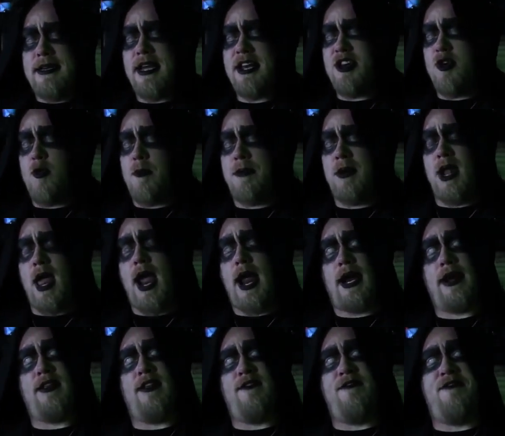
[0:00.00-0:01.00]
And you were
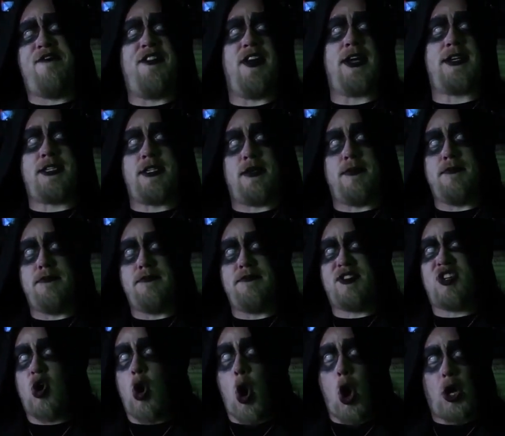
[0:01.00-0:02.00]
playing the victim
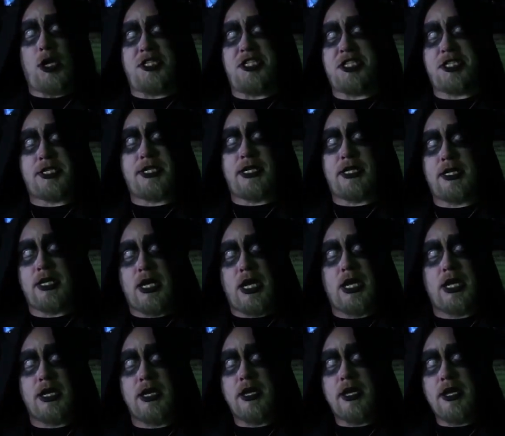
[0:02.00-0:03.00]
constantly.